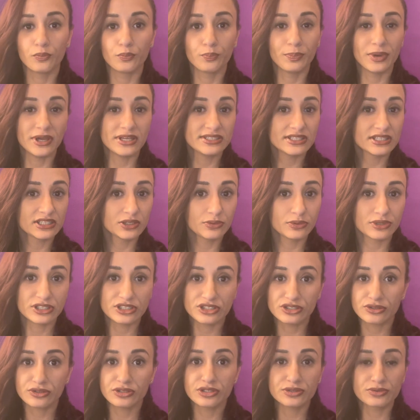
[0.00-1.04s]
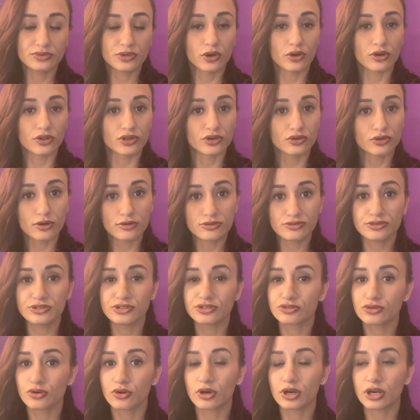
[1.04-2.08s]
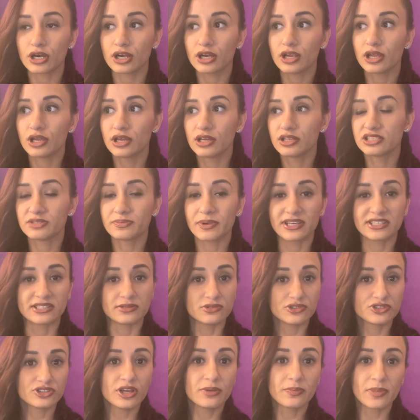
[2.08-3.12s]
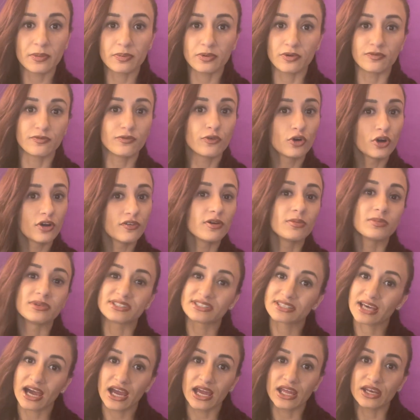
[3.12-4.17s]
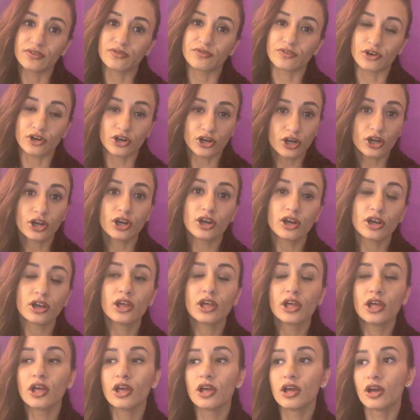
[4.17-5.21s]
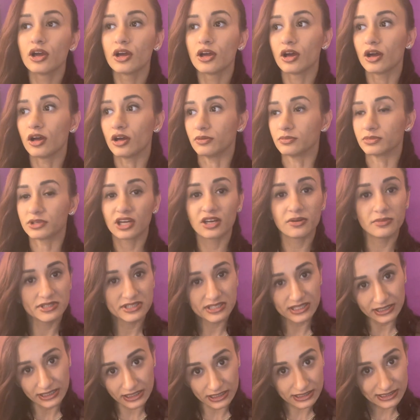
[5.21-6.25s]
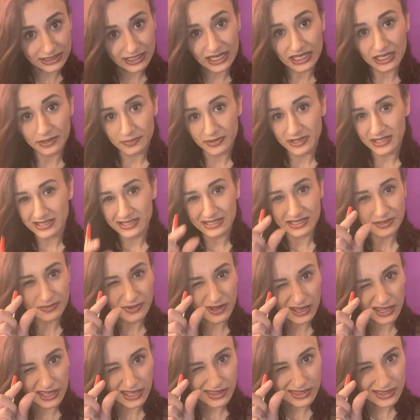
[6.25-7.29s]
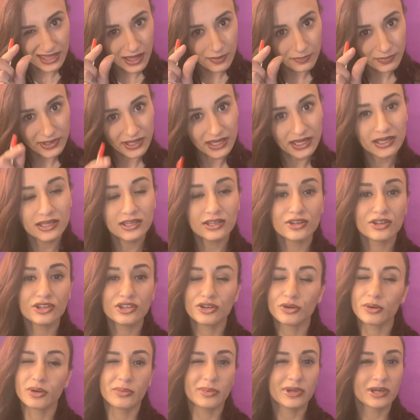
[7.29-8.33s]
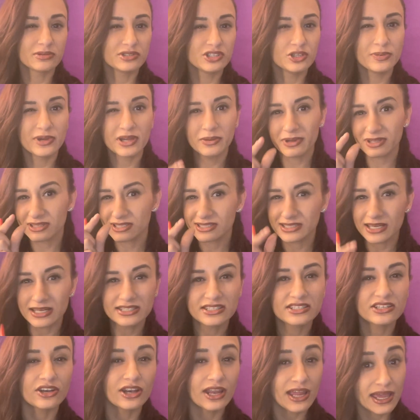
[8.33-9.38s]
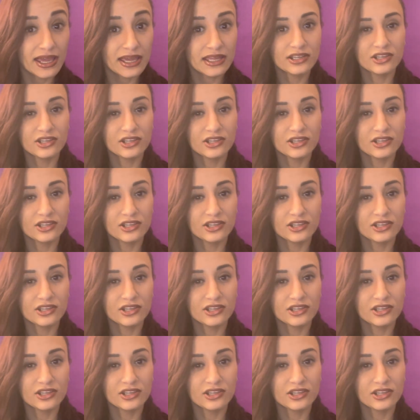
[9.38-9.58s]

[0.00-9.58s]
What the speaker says: Basically what I do is go to the grocery store to buy some shrimp. I put 4 of them aside for her. Cut them into little tiny pieces about like that big. You know, you don't want to make them too big, about the size of their head.